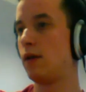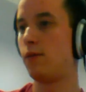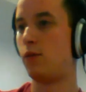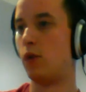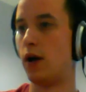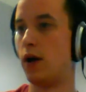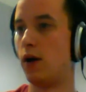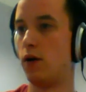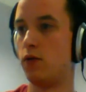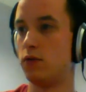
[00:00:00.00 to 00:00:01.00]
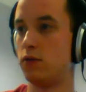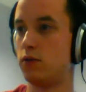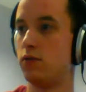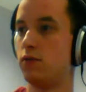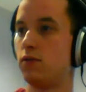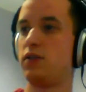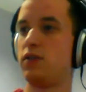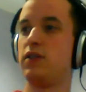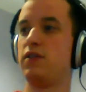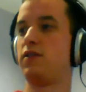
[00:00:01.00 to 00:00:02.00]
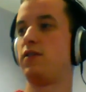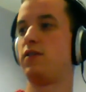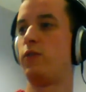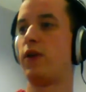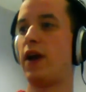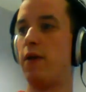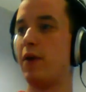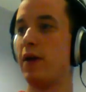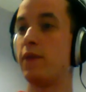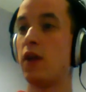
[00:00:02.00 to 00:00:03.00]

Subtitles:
Well, we can a bit.